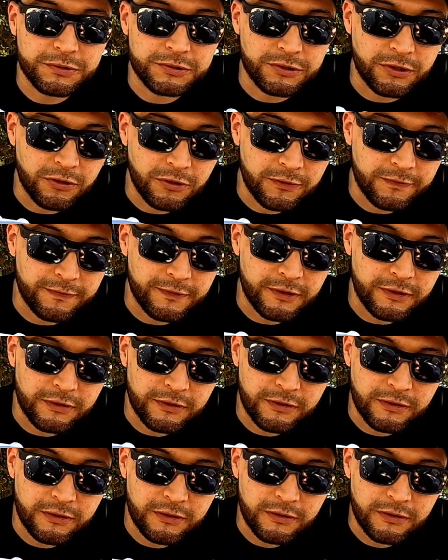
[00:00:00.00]
preserved,
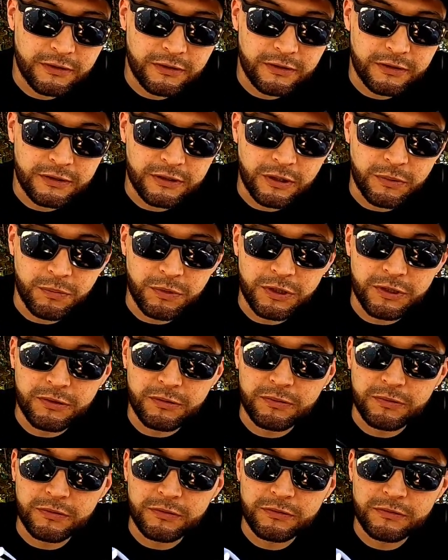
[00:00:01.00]

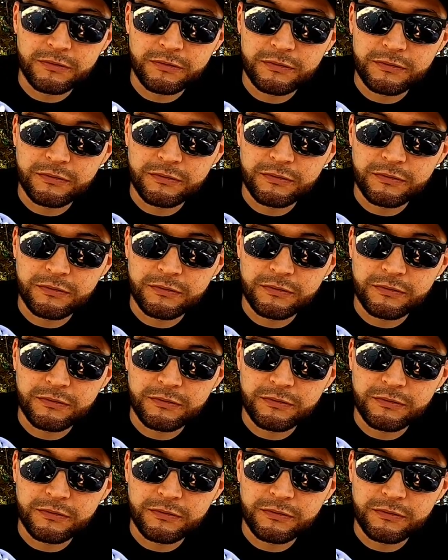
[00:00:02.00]
unbelievable.